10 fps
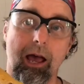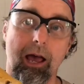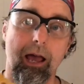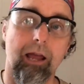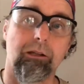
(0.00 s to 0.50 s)

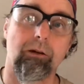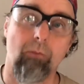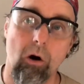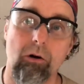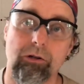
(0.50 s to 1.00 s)
In
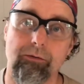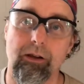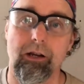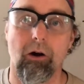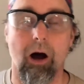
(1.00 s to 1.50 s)
tomorrow's
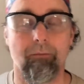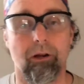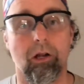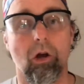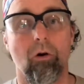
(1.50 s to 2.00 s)
video, I'm
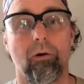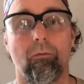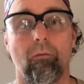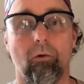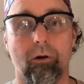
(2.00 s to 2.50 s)
going to
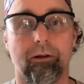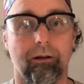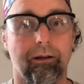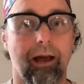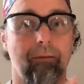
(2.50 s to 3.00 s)
go more into
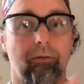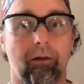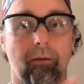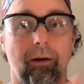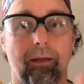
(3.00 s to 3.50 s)
depth
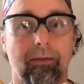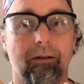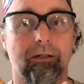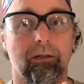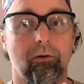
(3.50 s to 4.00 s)
about
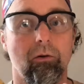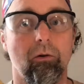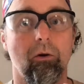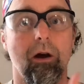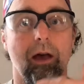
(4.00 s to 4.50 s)
this
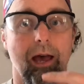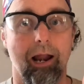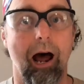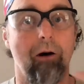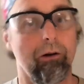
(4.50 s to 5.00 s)
tool
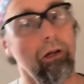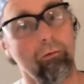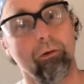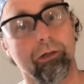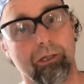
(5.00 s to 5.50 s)
and how it can
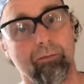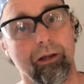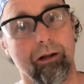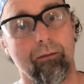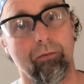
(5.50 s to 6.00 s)
really
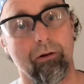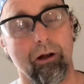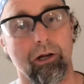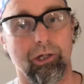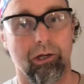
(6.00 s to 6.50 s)
speed up
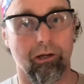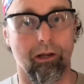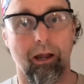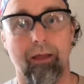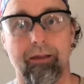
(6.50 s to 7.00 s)
production
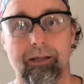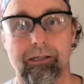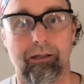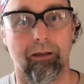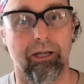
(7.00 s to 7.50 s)
and the
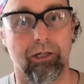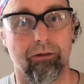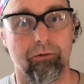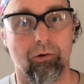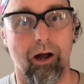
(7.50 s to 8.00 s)
installation
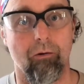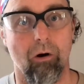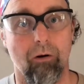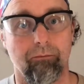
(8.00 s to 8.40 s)
of drywall.